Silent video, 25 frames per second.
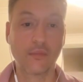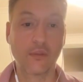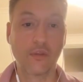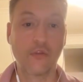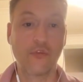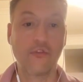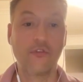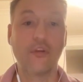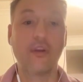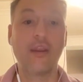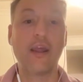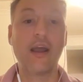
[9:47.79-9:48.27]

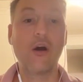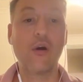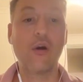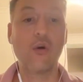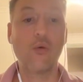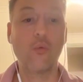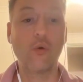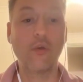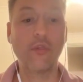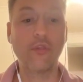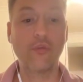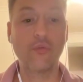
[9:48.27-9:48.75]
So now
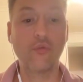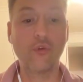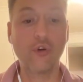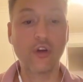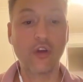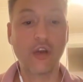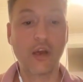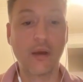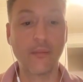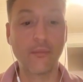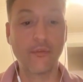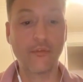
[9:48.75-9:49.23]
when the rook
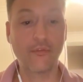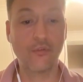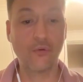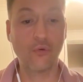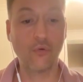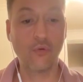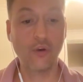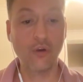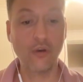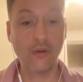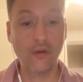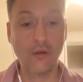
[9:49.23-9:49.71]
comes
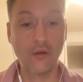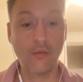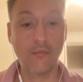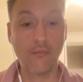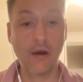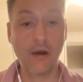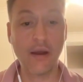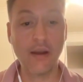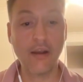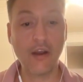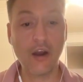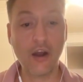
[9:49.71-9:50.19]
forward,
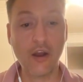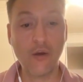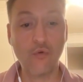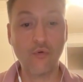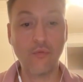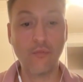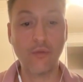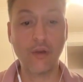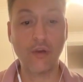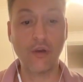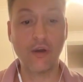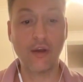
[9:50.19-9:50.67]
my knight will
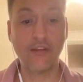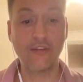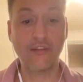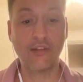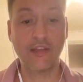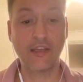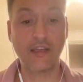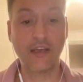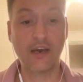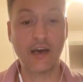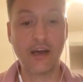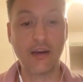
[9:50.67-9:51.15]
be nicely
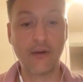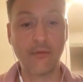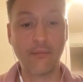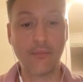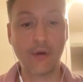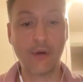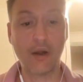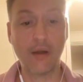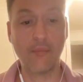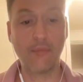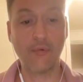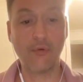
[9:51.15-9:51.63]
guarded
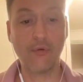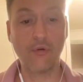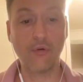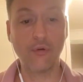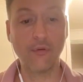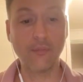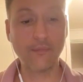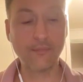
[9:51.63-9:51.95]
by a pawn.